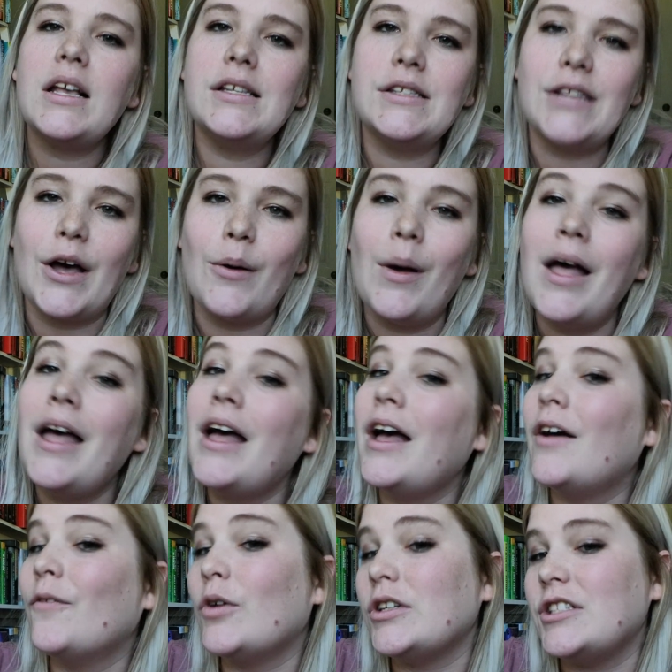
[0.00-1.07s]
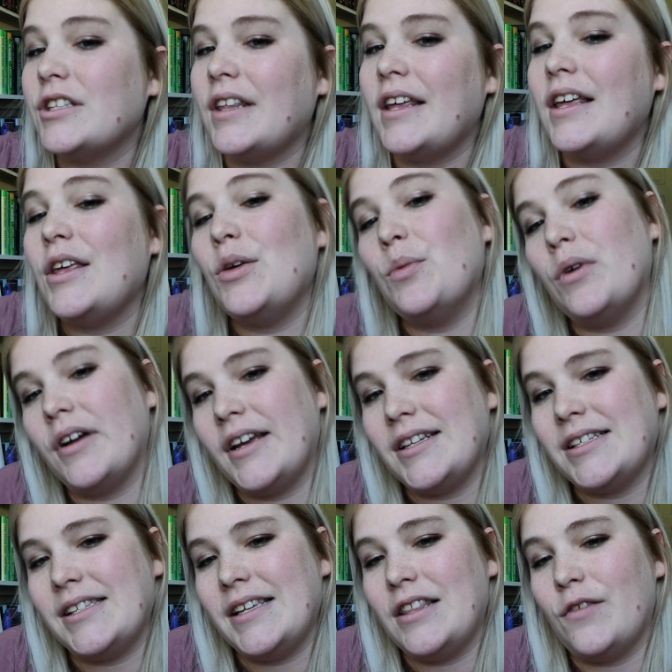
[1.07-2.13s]
So fortunately you won't get
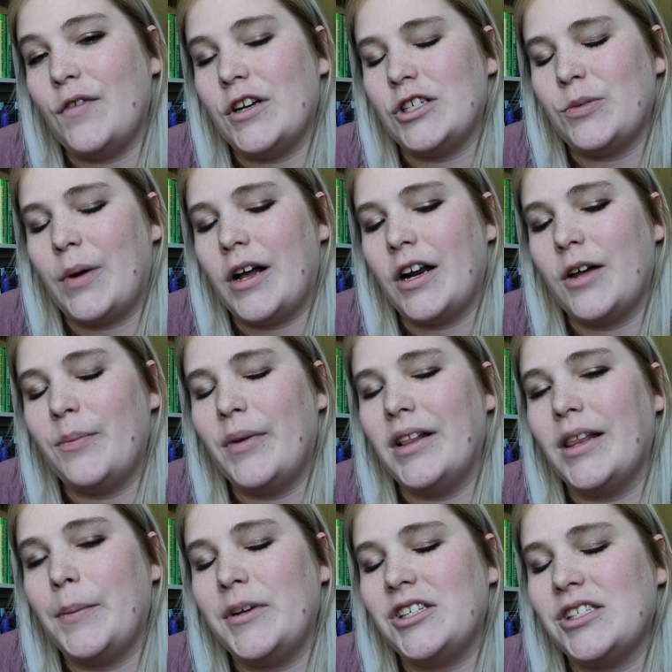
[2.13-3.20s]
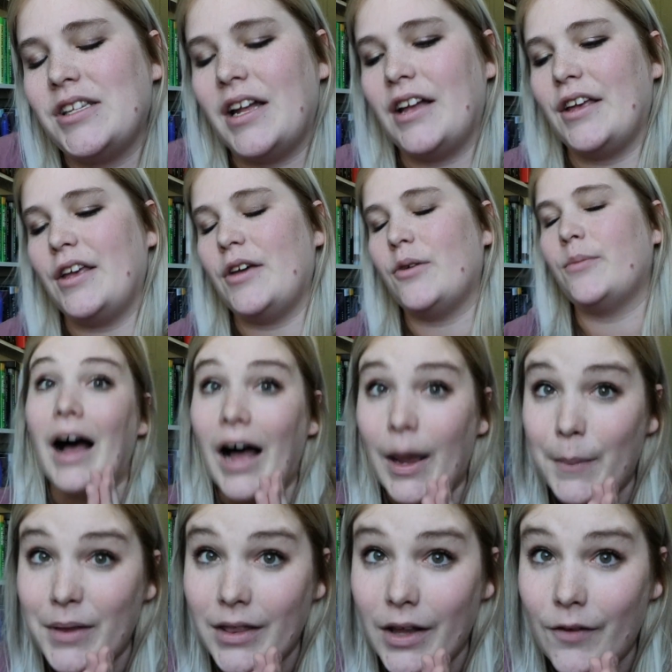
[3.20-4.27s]
to see the finished product but let me just tell you
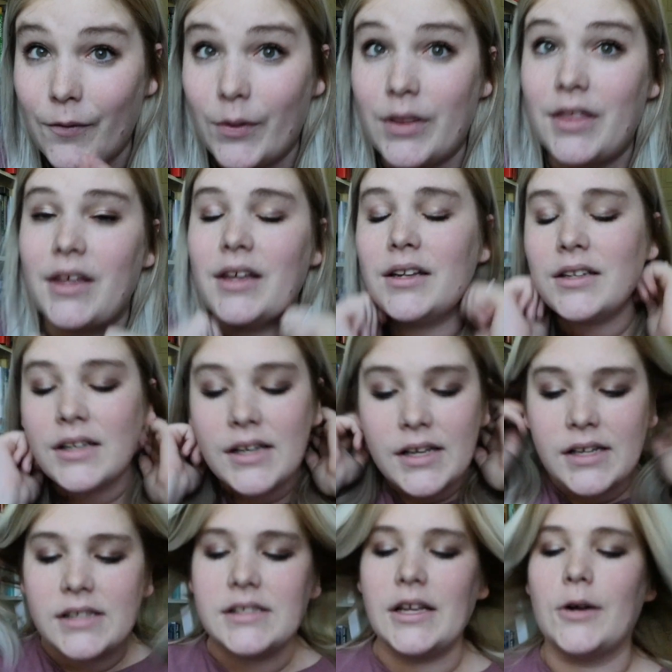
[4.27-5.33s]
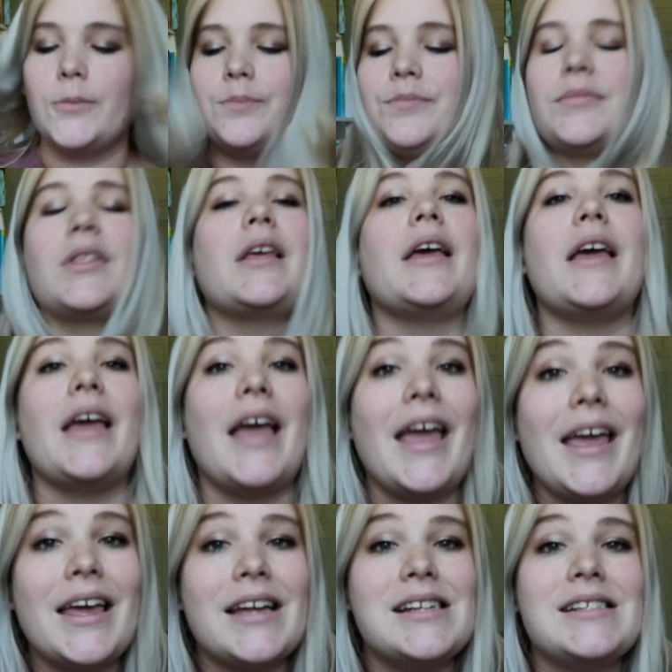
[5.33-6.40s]
I'm in love with it. So
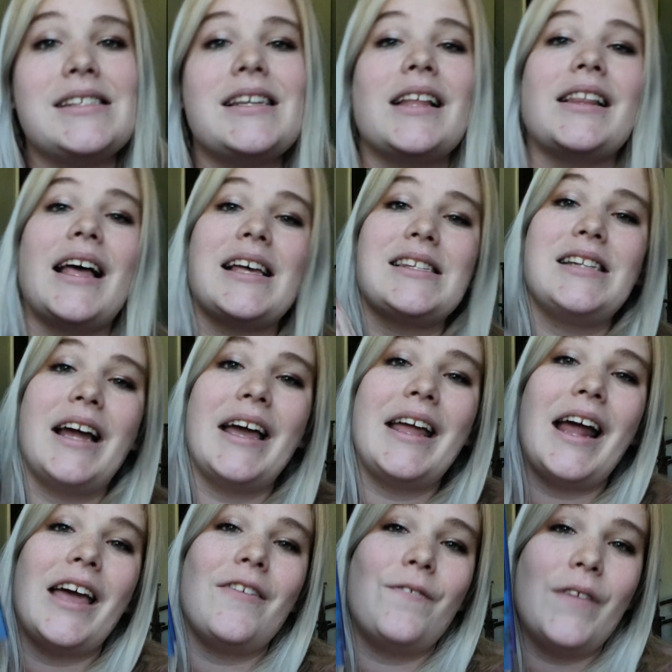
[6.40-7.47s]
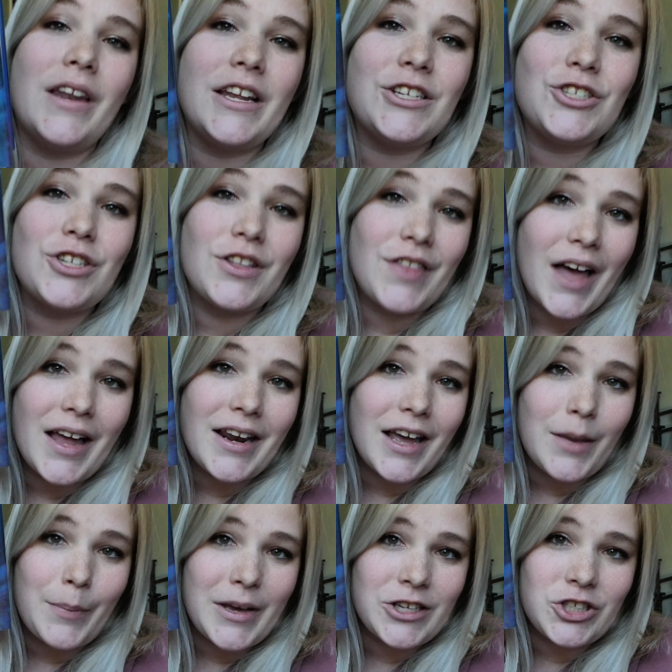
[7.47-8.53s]
and last night I finished That
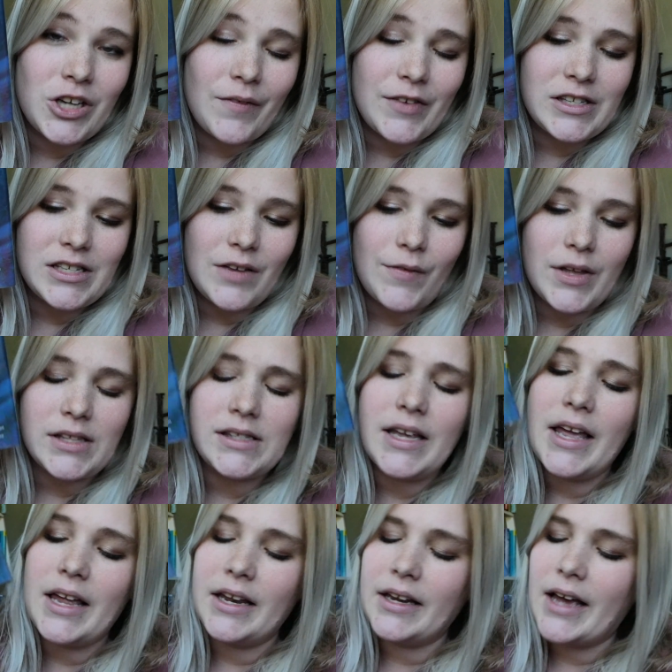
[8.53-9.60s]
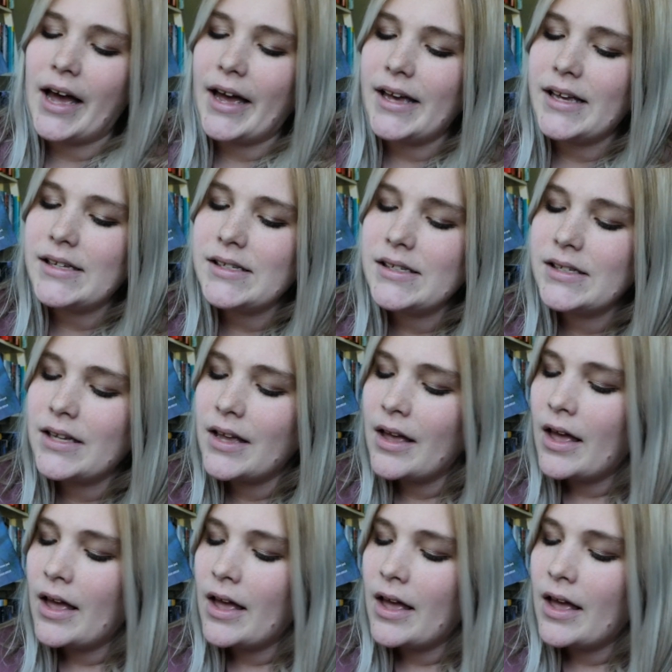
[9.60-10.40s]
Night by Chevy Stevens and guys